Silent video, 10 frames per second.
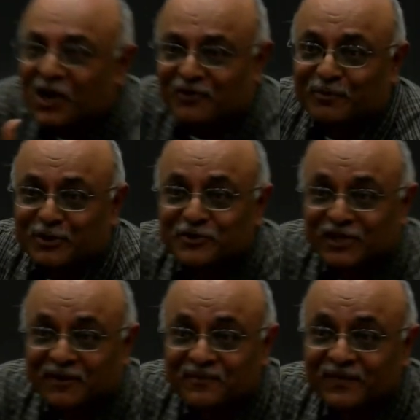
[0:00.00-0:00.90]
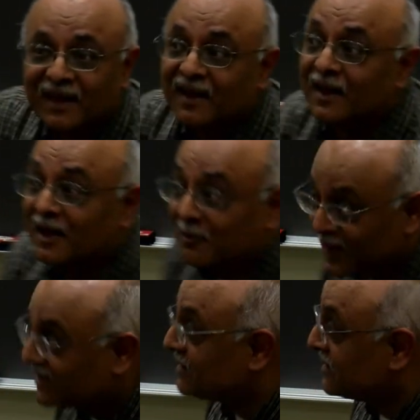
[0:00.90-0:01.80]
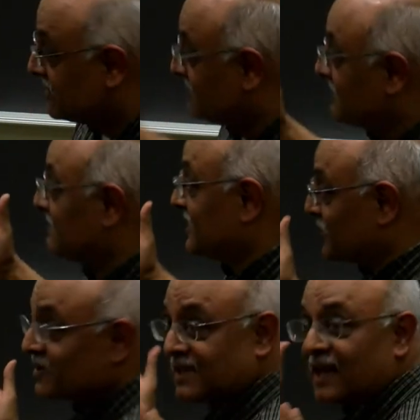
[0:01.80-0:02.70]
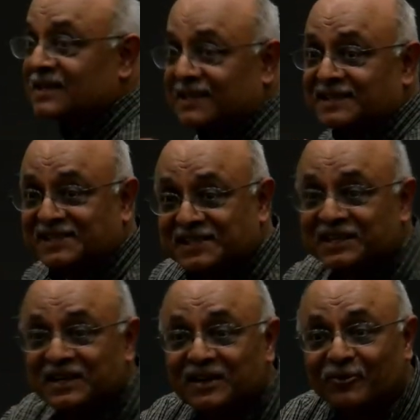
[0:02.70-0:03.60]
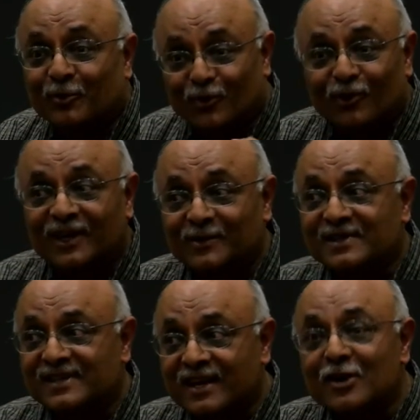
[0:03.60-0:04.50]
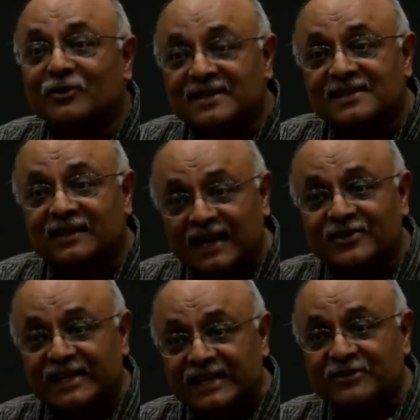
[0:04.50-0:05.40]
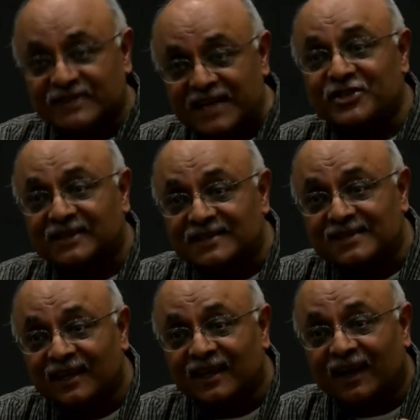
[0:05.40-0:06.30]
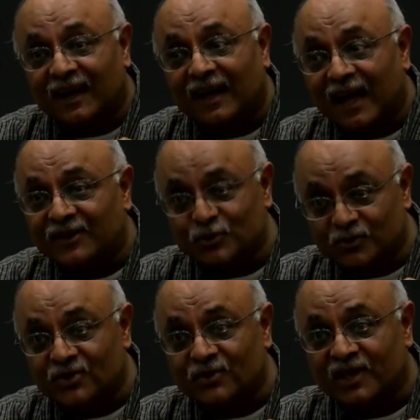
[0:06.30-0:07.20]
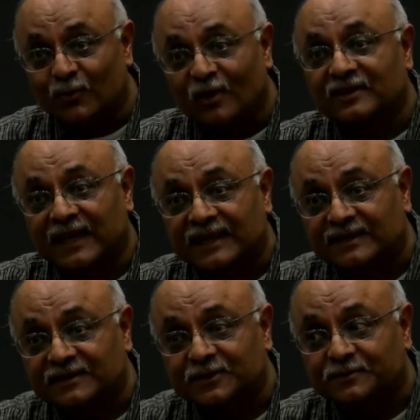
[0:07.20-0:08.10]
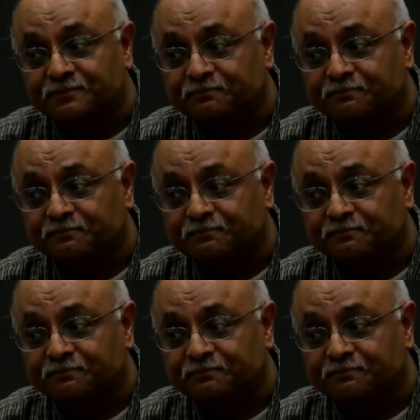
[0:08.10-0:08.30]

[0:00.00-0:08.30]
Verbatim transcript: of approaching. But social scientists more broadly would say, no, this can actually lead to tensions, uh, and do, do you really want that? And so, on.